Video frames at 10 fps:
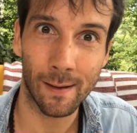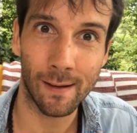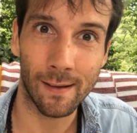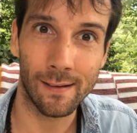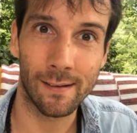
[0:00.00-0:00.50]

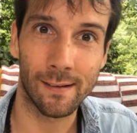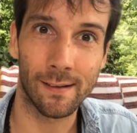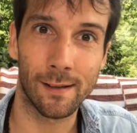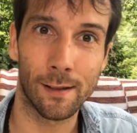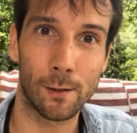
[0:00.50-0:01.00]

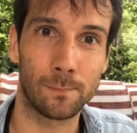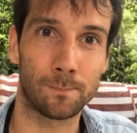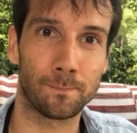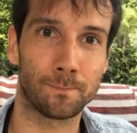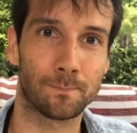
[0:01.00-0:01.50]

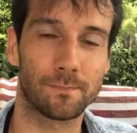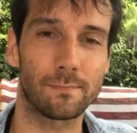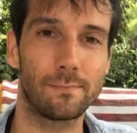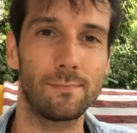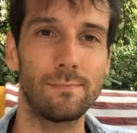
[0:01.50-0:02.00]

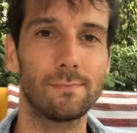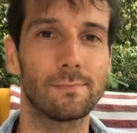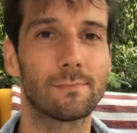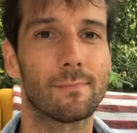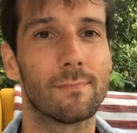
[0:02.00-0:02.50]
[no speech]